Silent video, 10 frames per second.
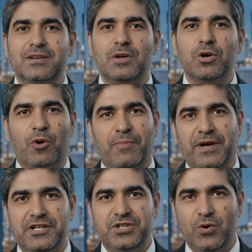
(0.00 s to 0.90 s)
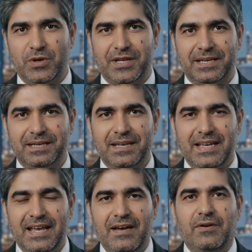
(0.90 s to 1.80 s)
Low pressure only,
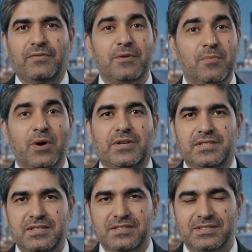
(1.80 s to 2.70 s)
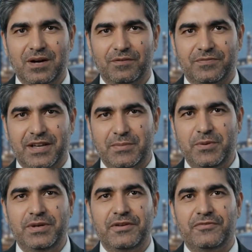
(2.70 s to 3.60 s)
never for poisonous or
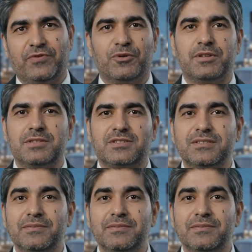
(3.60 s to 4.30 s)
flammable fluids.